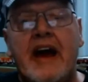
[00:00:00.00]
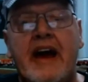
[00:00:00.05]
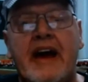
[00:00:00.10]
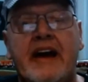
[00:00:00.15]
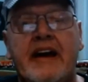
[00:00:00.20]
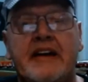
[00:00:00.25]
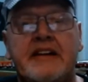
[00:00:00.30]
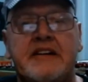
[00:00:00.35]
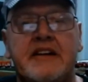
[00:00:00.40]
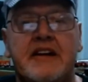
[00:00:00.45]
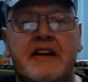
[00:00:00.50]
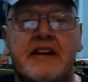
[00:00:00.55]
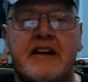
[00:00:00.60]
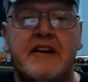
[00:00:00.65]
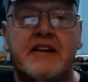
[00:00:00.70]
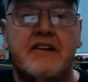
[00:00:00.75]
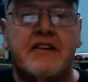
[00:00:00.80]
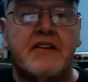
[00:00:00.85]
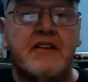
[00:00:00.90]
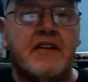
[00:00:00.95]
And
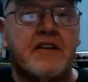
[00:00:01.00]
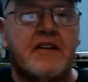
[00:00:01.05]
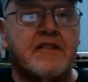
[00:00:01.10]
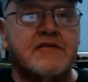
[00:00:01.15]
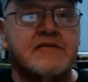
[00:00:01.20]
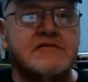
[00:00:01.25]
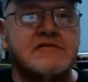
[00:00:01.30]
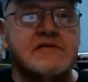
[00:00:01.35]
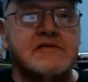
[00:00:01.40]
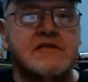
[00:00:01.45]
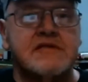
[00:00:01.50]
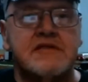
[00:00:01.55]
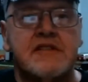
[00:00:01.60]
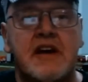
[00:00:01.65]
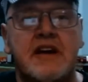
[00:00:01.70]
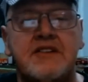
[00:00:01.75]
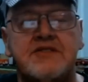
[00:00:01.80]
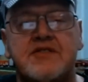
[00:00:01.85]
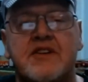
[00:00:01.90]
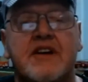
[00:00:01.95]

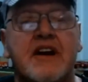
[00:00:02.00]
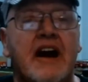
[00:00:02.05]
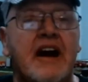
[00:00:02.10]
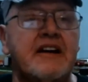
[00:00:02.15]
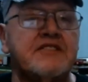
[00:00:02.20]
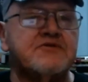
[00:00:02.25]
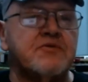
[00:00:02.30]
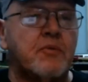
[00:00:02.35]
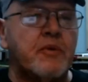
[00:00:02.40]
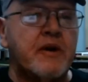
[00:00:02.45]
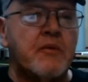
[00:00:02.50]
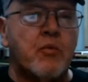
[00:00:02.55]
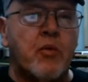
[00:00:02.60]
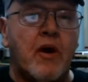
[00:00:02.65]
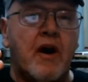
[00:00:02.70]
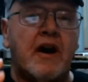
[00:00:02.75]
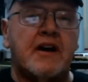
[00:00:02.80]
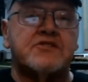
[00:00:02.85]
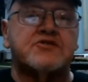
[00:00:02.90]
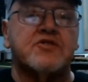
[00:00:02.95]
these are guys that we
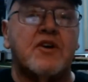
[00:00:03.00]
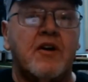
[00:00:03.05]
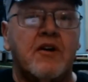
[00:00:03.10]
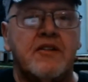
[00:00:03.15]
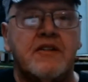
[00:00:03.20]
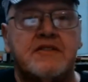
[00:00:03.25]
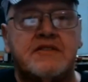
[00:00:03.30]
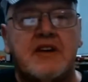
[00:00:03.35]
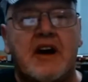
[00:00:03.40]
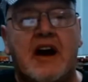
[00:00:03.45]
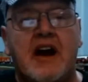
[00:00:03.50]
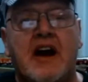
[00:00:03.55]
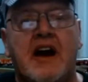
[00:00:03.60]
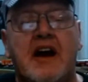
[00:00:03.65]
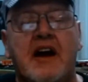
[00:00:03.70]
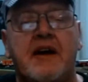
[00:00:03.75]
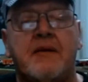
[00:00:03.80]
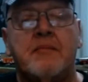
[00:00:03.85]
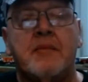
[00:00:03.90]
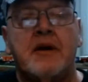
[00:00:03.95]
watch all the
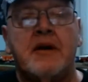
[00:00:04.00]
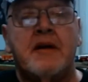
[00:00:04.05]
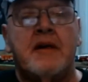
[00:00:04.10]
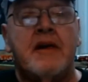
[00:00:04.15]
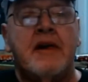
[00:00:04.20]
time.